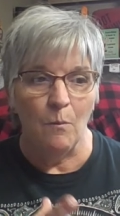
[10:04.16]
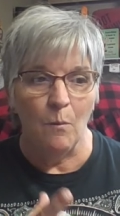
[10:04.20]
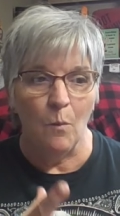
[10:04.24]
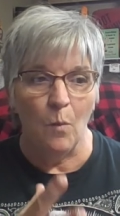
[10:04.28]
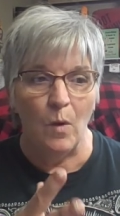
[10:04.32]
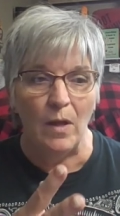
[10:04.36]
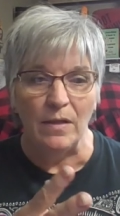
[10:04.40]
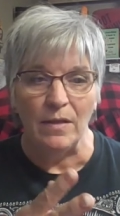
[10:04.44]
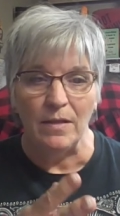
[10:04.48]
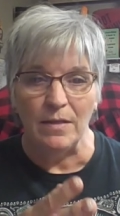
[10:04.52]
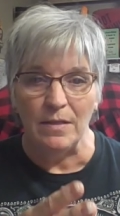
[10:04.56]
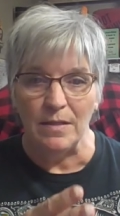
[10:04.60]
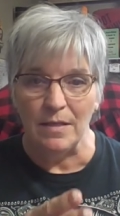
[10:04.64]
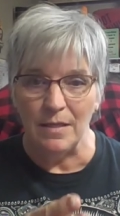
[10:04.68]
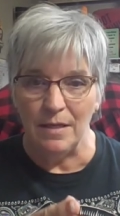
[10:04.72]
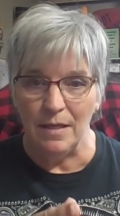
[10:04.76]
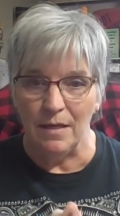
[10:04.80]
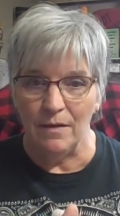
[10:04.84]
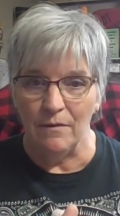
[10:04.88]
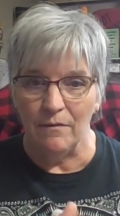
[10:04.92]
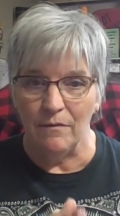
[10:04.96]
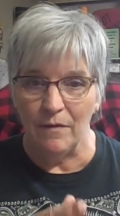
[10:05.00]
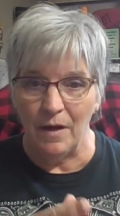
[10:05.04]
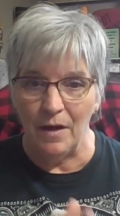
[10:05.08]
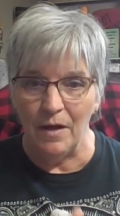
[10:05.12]
willing to
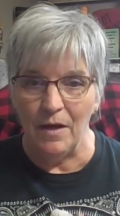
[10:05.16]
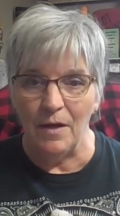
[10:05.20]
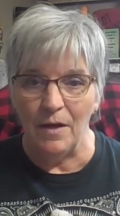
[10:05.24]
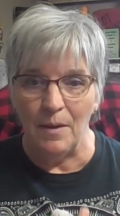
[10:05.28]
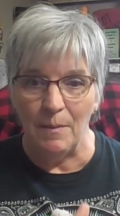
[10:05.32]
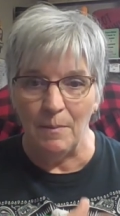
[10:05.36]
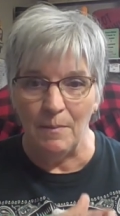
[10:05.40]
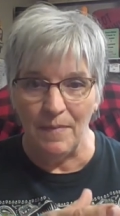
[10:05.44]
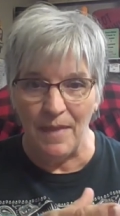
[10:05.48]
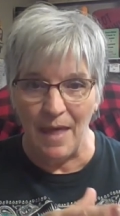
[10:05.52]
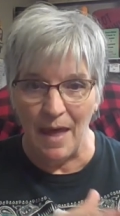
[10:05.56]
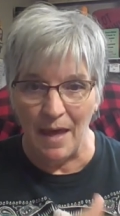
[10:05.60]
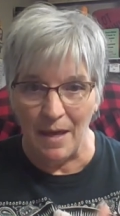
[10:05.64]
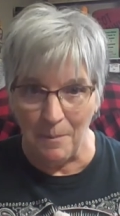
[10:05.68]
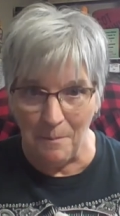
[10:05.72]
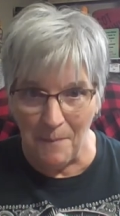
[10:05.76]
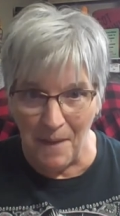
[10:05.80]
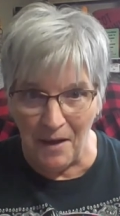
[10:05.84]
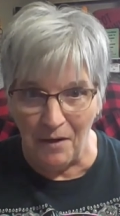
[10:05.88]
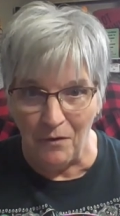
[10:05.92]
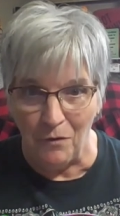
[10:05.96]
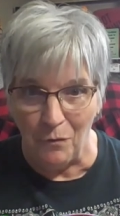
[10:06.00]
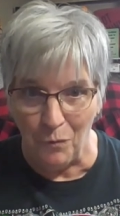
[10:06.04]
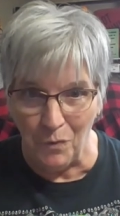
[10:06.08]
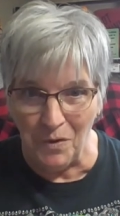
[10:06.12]
give up that
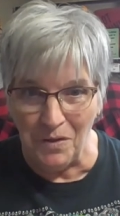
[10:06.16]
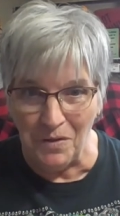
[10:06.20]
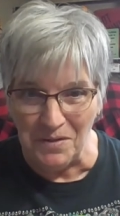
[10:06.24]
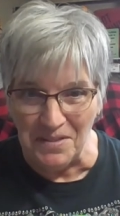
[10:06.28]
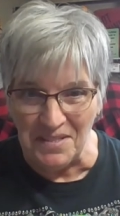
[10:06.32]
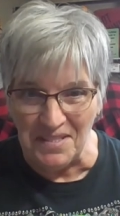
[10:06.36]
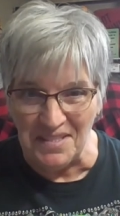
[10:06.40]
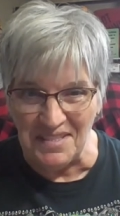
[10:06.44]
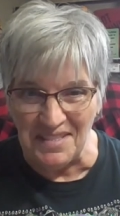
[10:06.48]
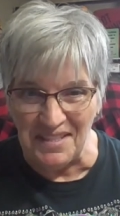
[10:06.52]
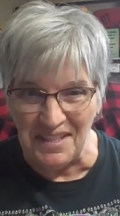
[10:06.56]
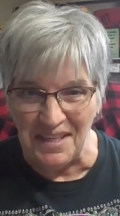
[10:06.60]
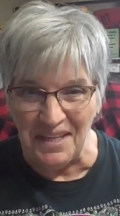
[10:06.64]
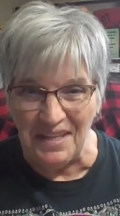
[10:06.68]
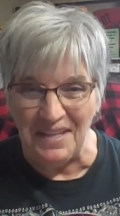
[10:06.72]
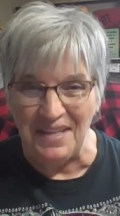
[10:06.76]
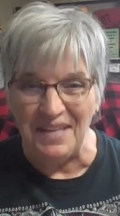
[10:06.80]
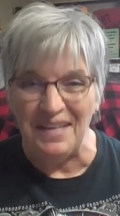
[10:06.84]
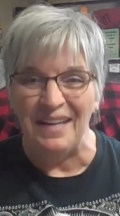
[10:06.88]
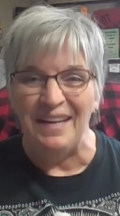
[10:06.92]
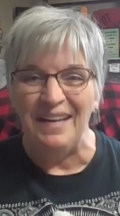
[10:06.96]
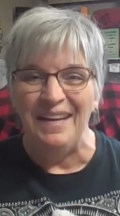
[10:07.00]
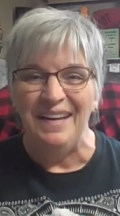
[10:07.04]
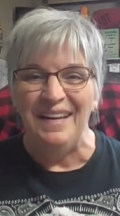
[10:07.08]
amount of real estate